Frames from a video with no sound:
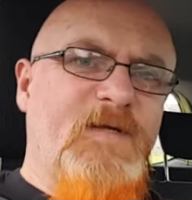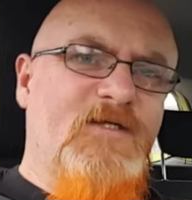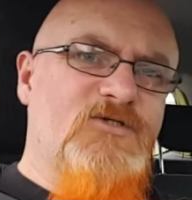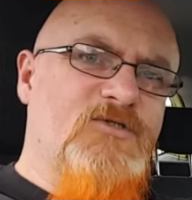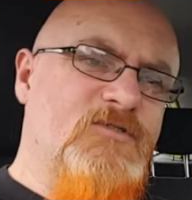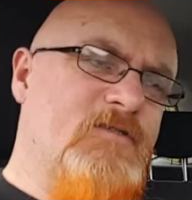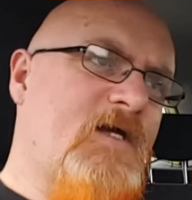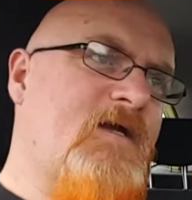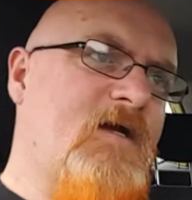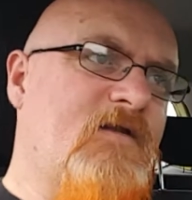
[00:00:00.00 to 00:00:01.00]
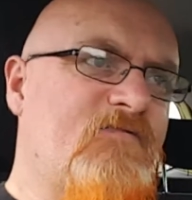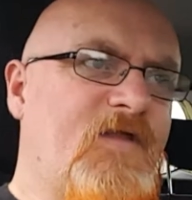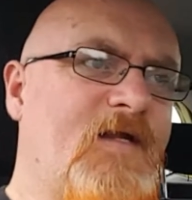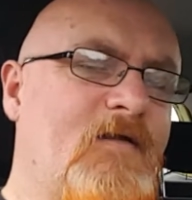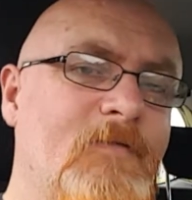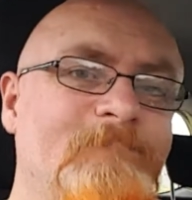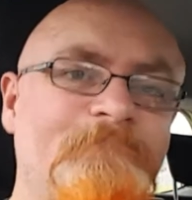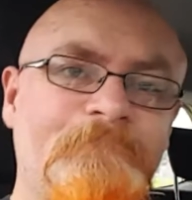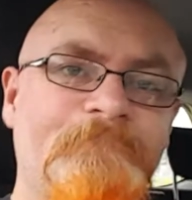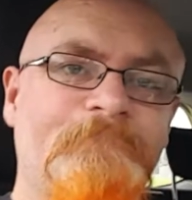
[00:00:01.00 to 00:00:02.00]
pictures, that kind of thing.
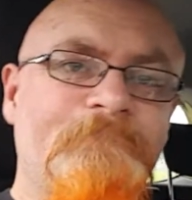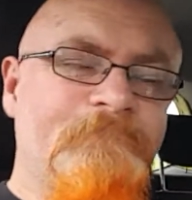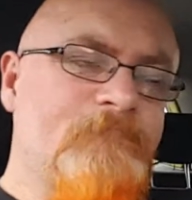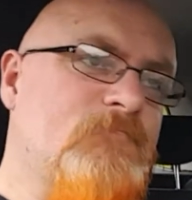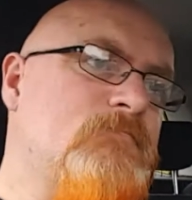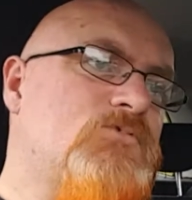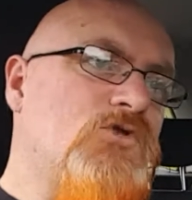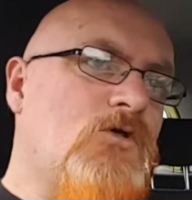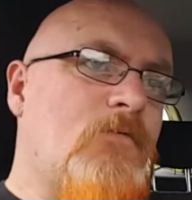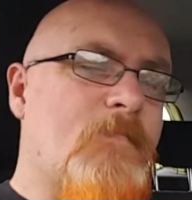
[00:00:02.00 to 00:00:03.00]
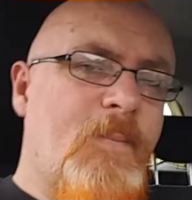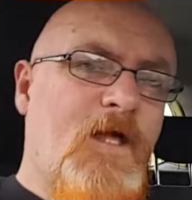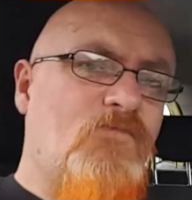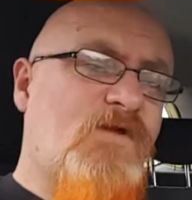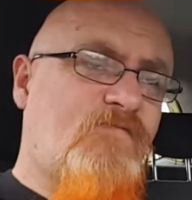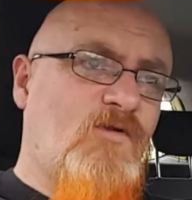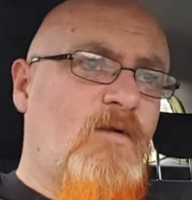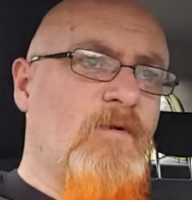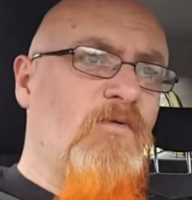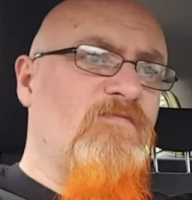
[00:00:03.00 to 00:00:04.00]
So I'll
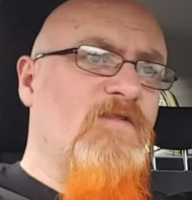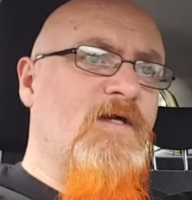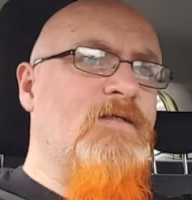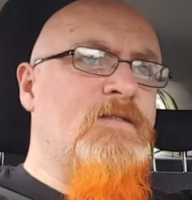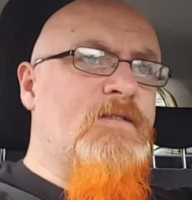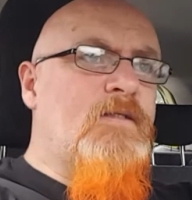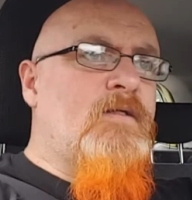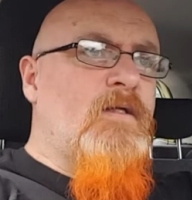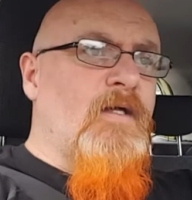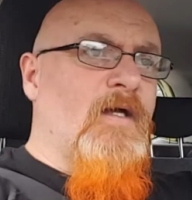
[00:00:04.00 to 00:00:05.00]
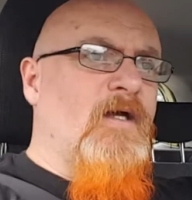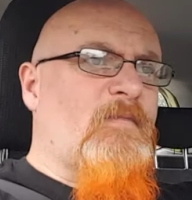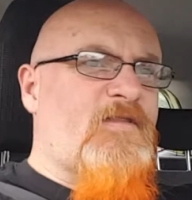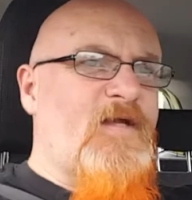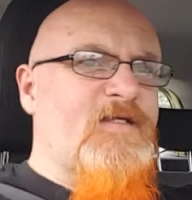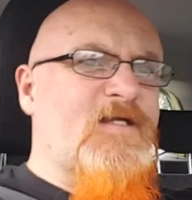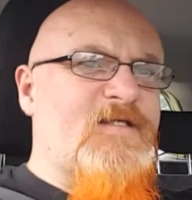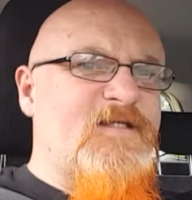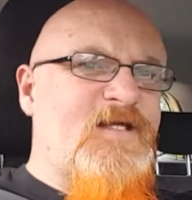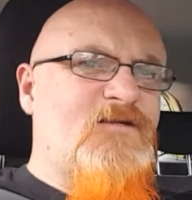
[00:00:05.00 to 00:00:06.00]
definitely be going for that. I think it's
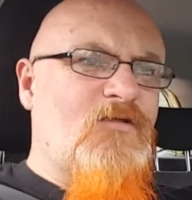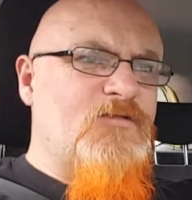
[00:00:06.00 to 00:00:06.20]
$18